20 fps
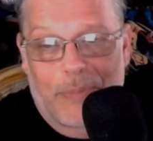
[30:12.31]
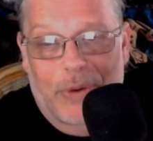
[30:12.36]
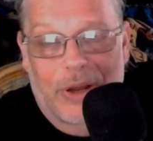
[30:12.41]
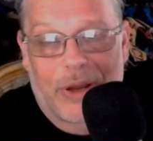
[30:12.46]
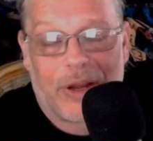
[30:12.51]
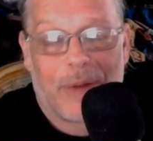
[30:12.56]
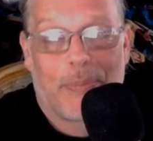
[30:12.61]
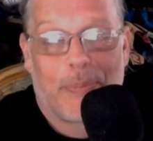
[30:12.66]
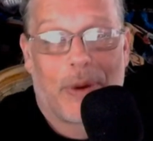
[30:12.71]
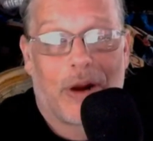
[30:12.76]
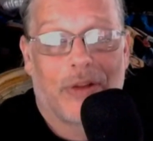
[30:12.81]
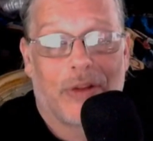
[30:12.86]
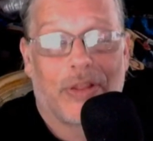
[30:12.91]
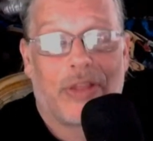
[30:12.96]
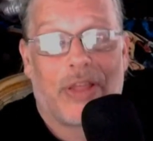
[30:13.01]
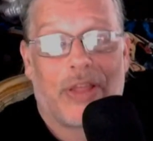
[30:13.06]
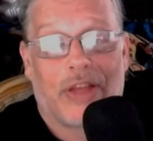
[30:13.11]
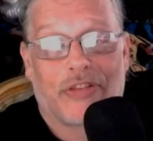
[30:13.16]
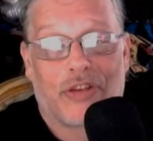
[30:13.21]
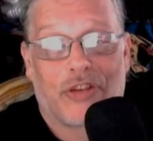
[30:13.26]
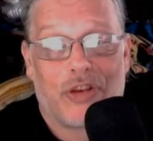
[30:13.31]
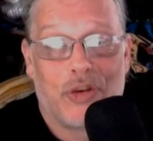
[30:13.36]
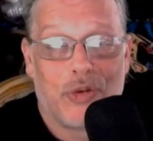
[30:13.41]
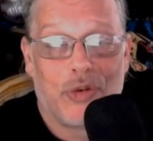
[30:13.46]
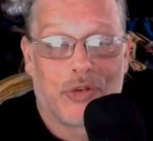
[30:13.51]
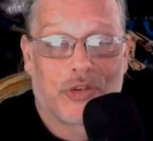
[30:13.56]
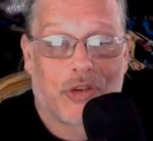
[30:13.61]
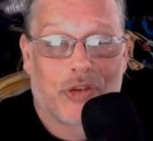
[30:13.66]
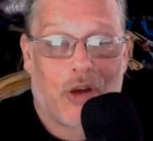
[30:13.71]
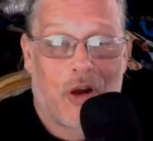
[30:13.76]
but apparently that's a
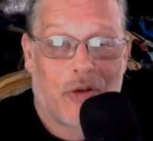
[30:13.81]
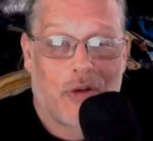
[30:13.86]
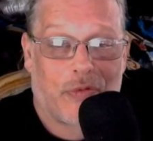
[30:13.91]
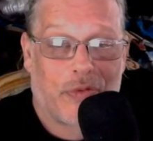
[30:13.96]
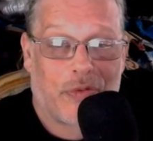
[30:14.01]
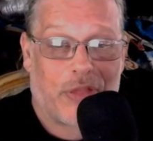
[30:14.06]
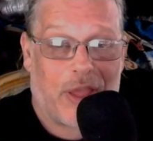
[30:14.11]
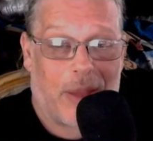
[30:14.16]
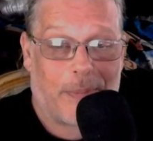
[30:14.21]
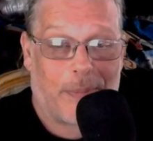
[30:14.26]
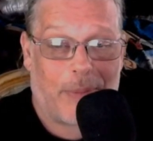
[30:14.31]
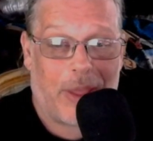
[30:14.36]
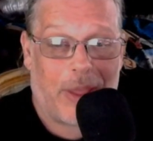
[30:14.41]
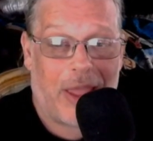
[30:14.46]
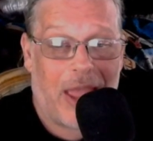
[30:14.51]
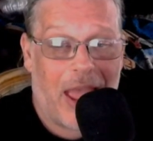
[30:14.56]
huge song for them.